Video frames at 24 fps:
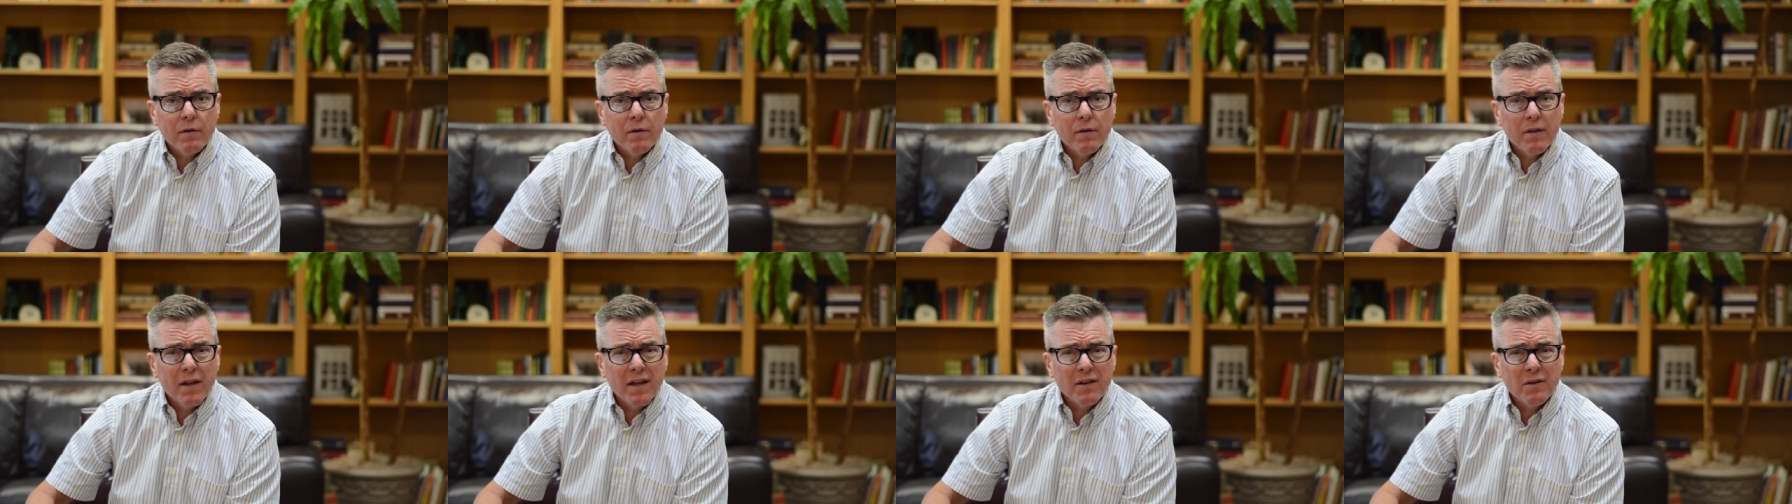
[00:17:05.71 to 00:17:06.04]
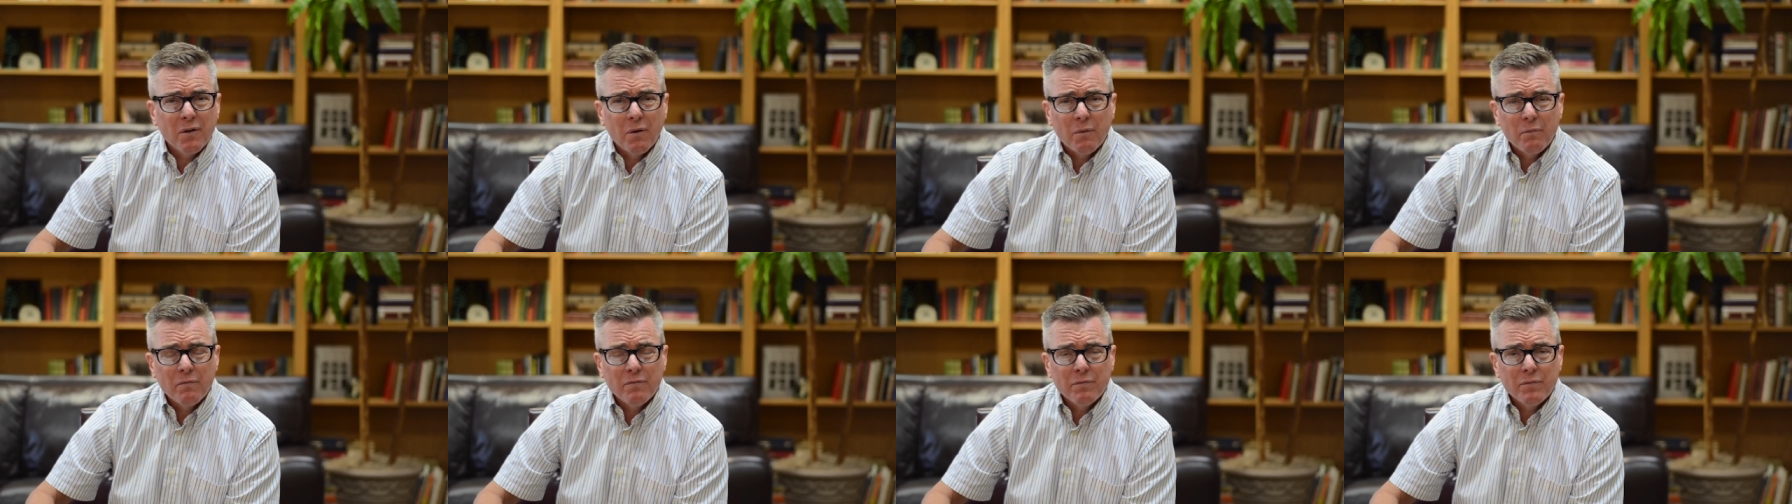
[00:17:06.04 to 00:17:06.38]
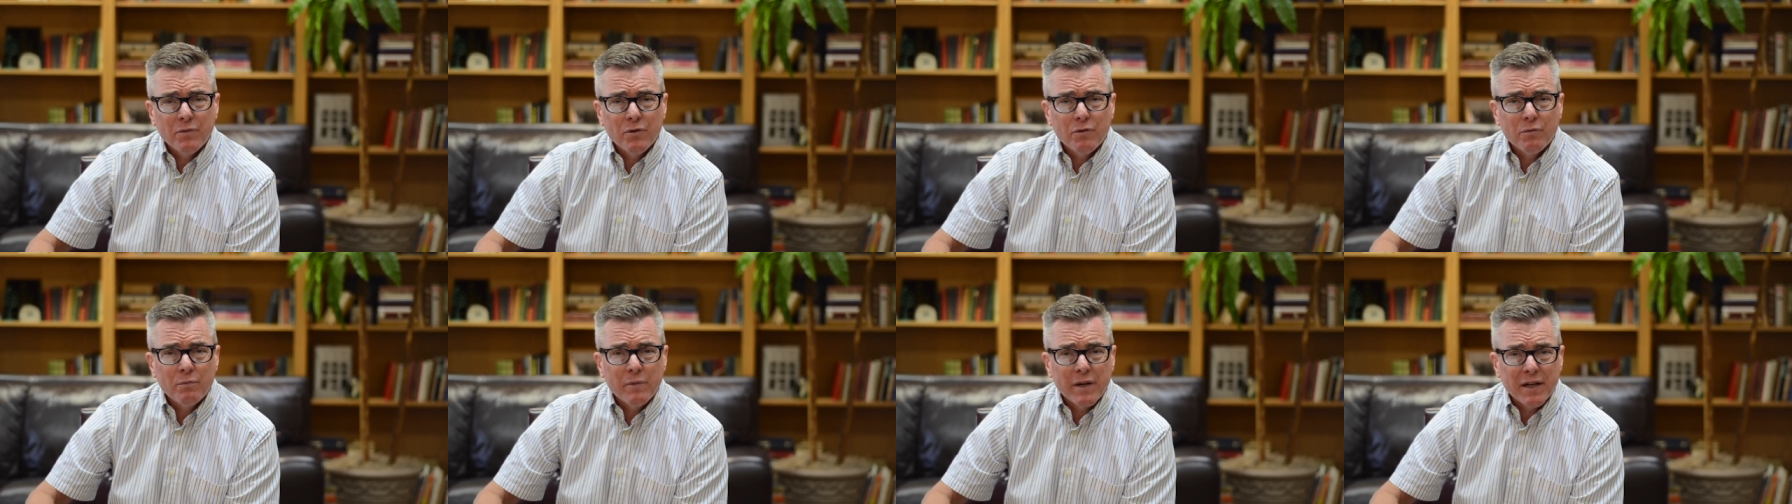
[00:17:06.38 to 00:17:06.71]
they don't
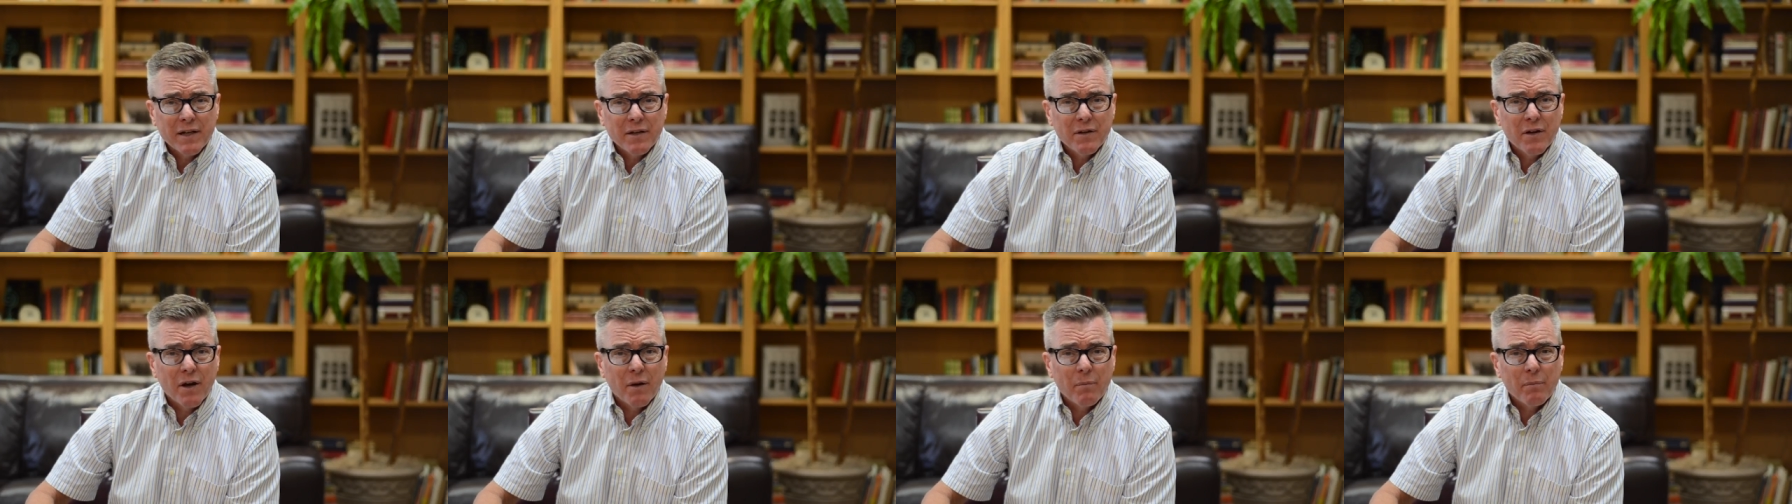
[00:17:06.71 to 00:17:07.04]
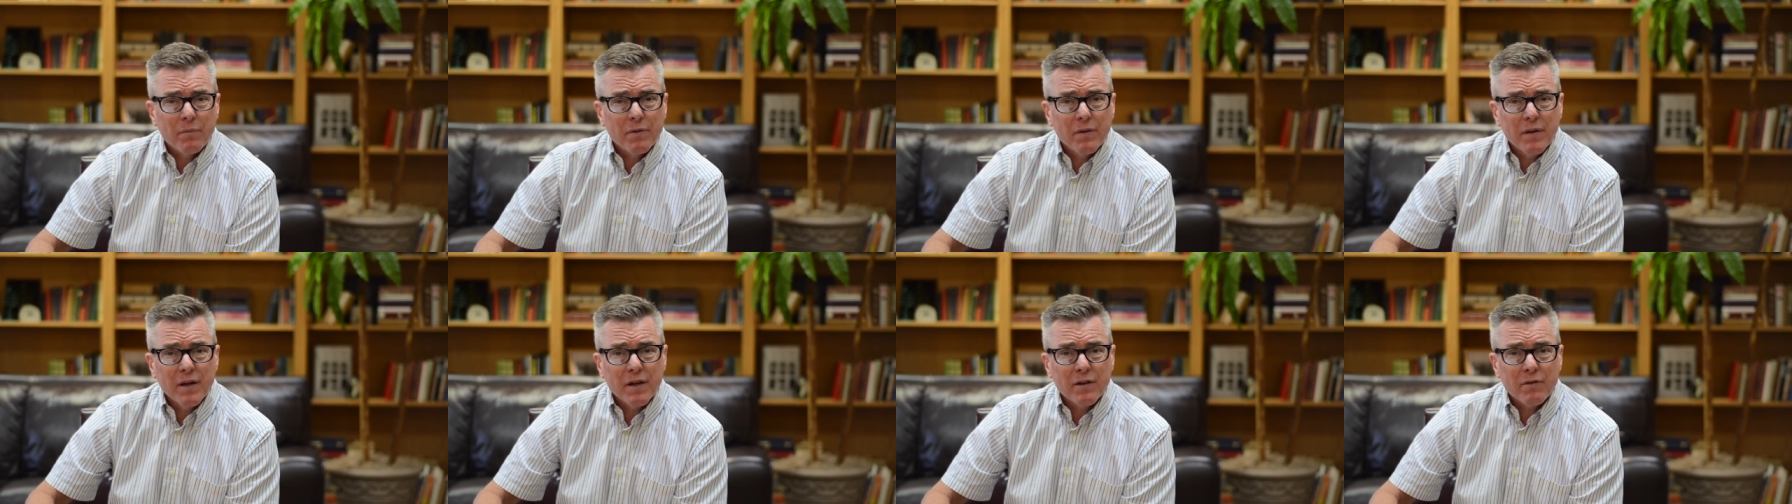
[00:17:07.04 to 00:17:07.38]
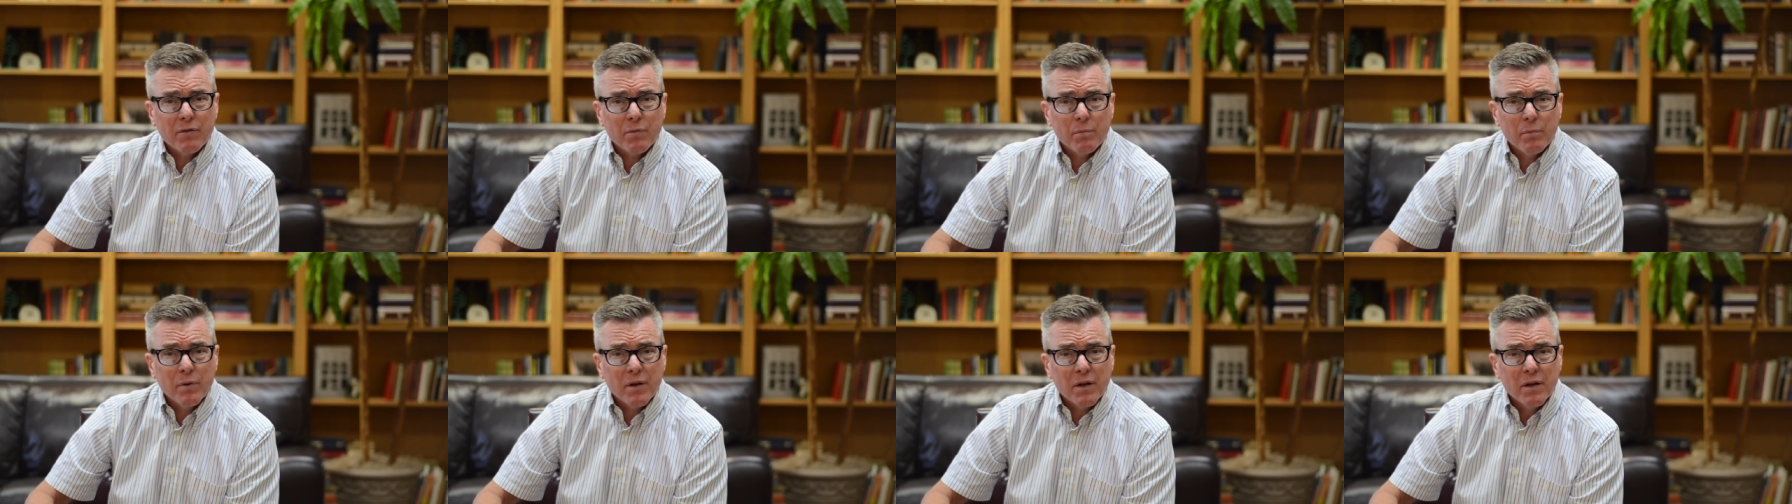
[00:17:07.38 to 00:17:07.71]
do many dumb
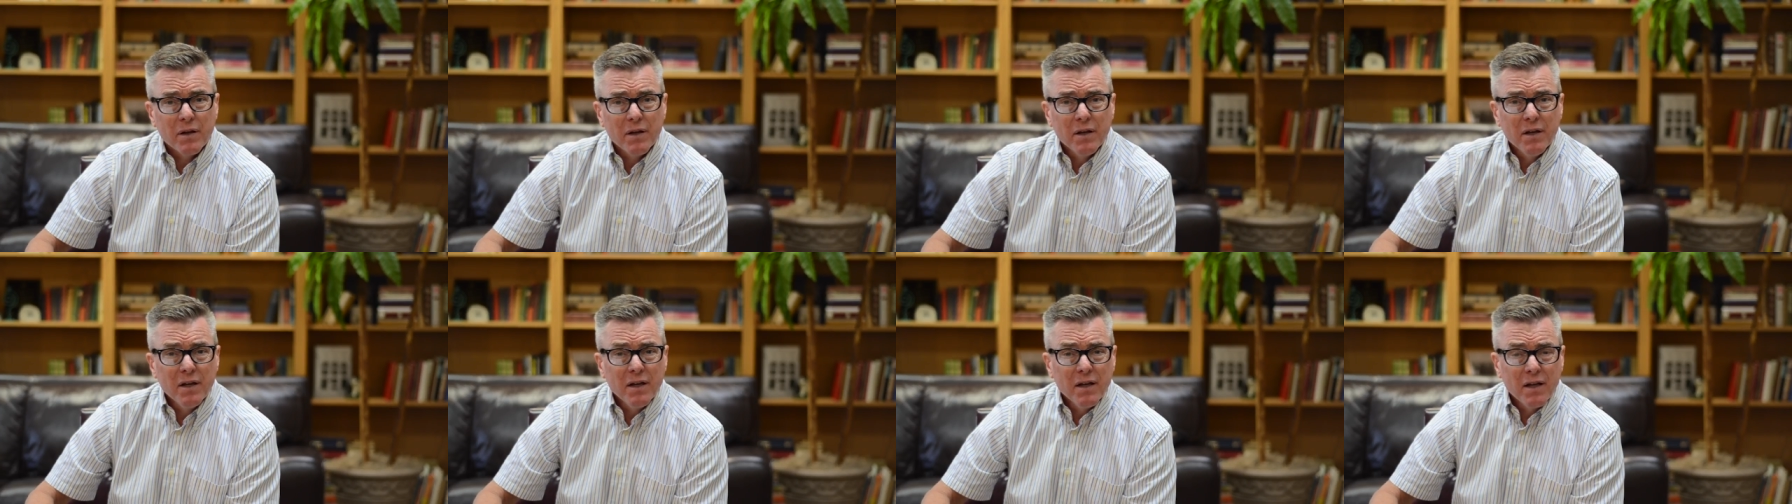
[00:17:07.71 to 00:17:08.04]
things, but